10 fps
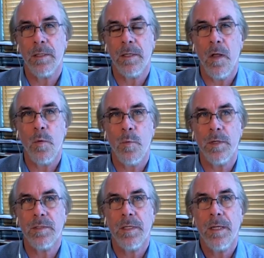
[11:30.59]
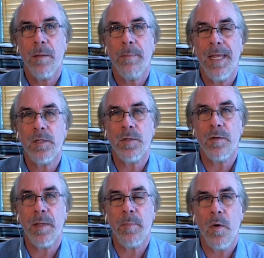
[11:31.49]
In other words, make sure
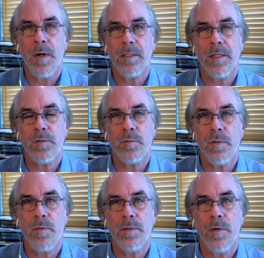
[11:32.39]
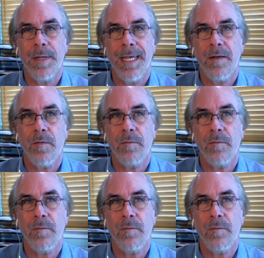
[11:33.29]
that parties that you don't know can't